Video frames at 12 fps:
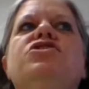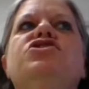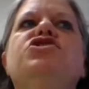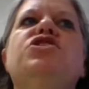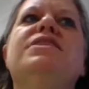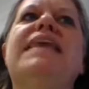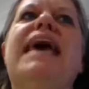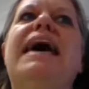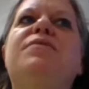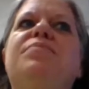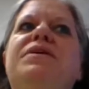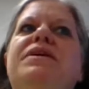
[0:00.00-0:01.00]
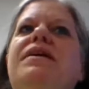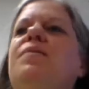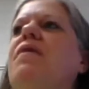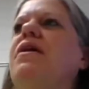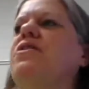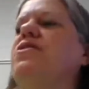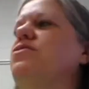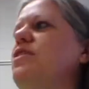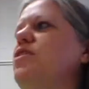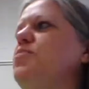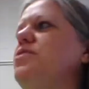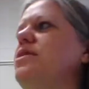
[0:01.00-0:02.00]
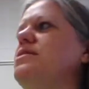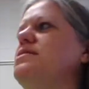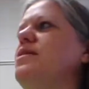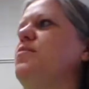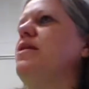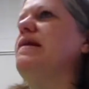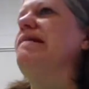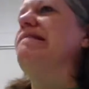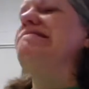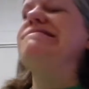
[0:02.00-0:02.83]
Should that be a moniker that you put on someone?